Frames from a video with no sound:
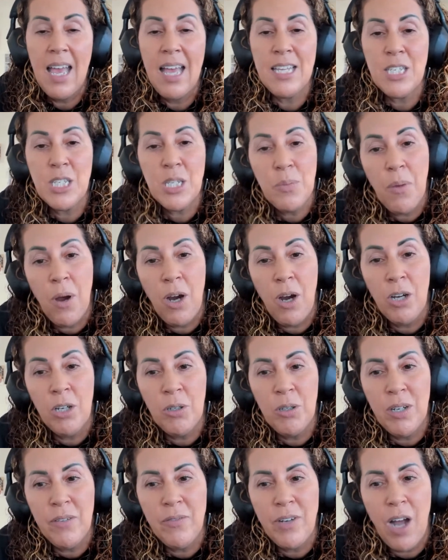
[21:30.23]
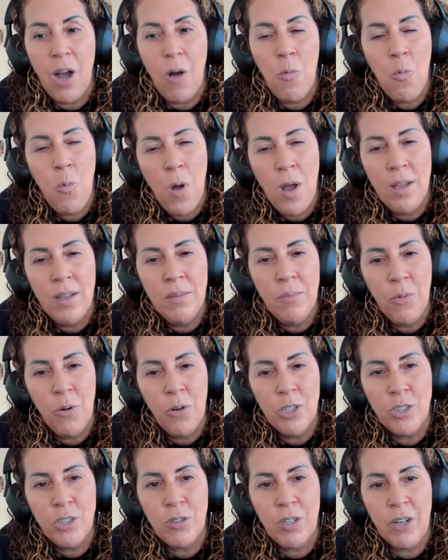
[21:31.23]
And tomorrow I've got one
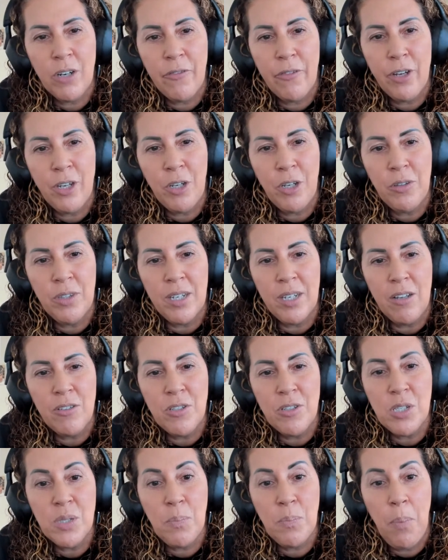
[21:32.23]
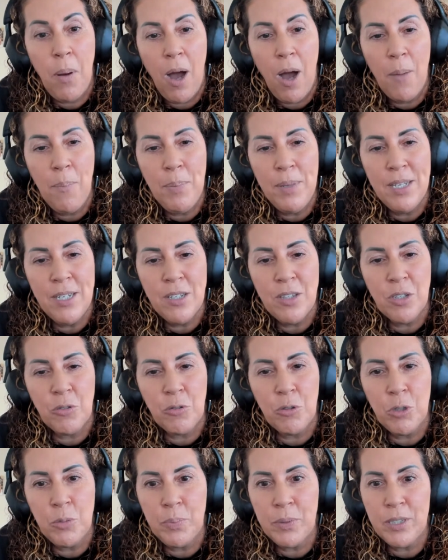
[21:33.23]
more trick for you that I'll just pop into the
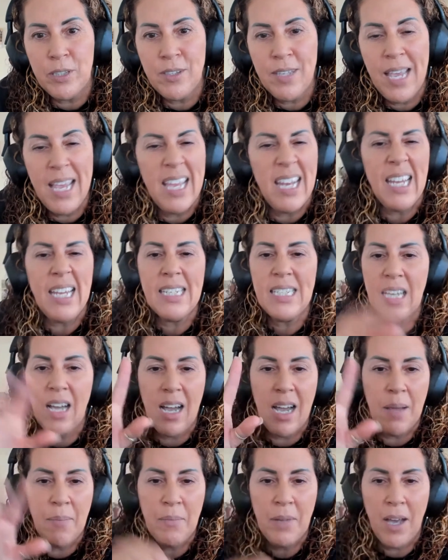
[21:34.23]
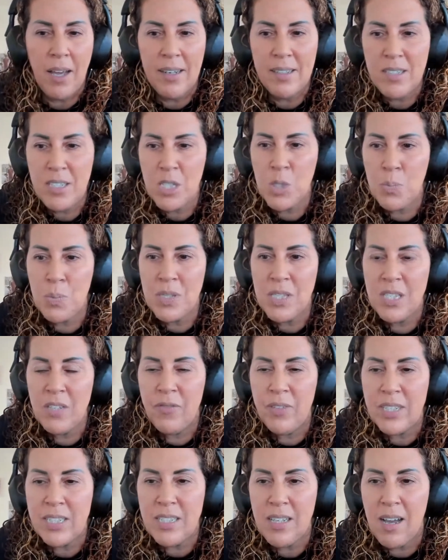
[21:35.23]
group at any time, not at a
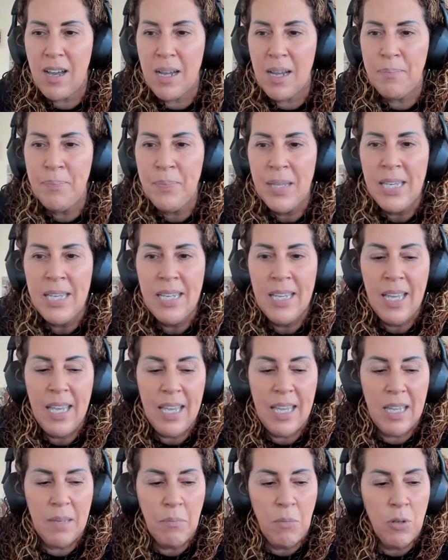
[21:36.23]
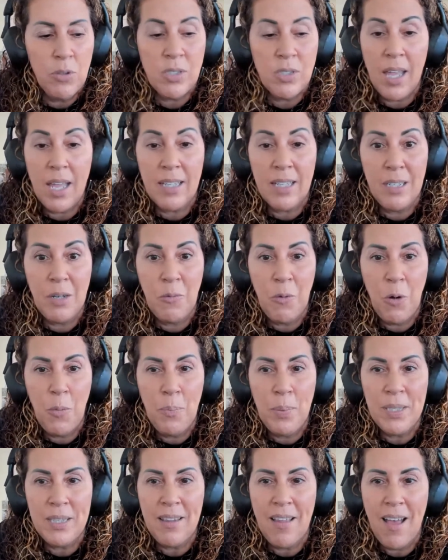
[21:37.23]
specific time. And most likely it
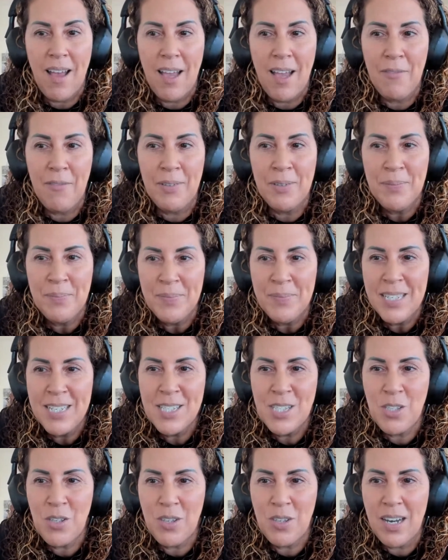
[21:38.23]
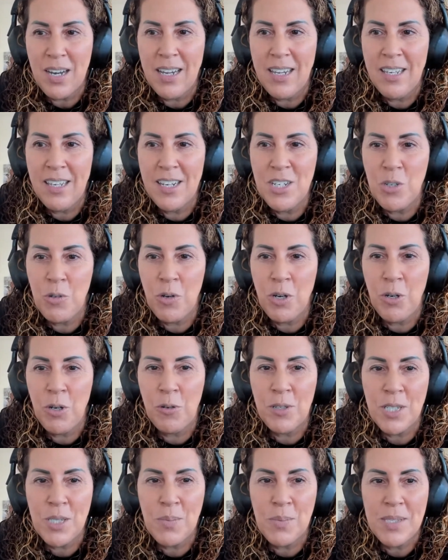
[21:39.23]
won't be live, so that I can enjoy
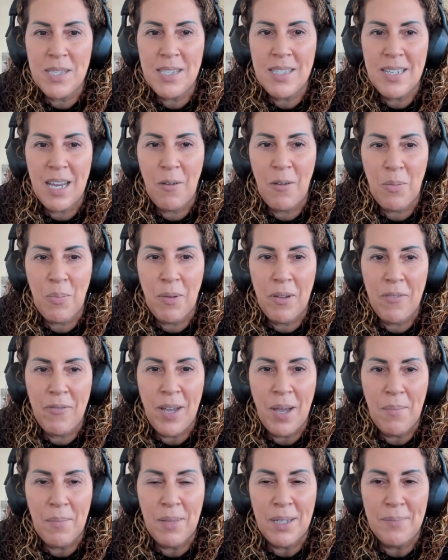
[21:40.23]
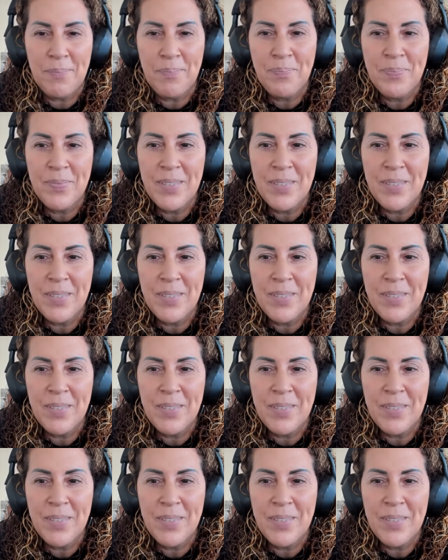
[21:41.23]
Christmas Day with my family.